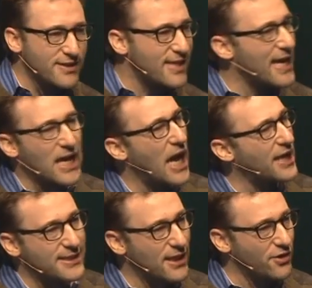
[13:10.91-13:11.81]
They
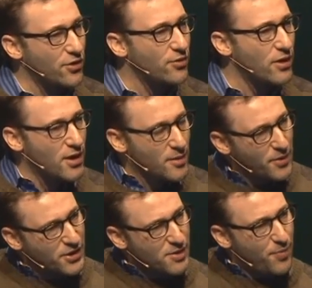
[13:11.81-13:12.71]
can't tell you,
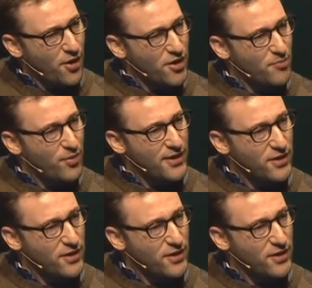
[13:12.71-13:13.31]
because the part of the brain